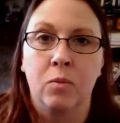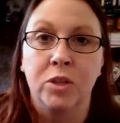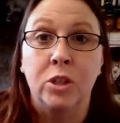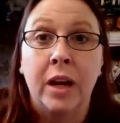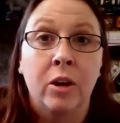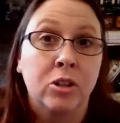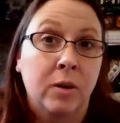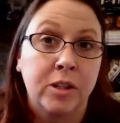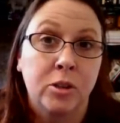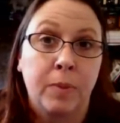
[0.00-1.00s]
Would you
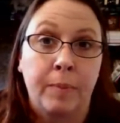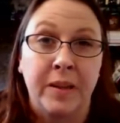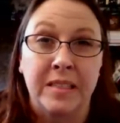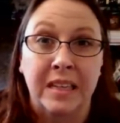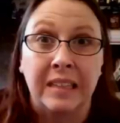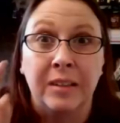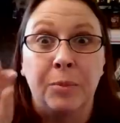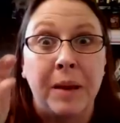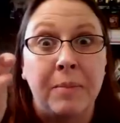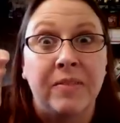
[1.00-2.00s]
characterize your puppy as like a
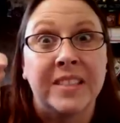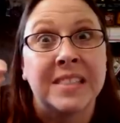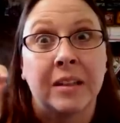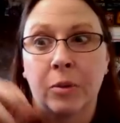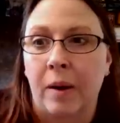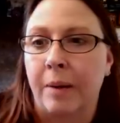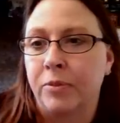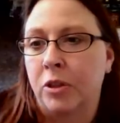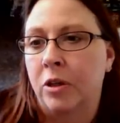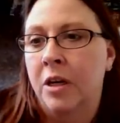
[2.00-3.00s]
little baby
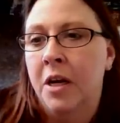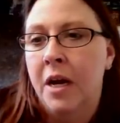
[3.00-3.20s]
velociraptor?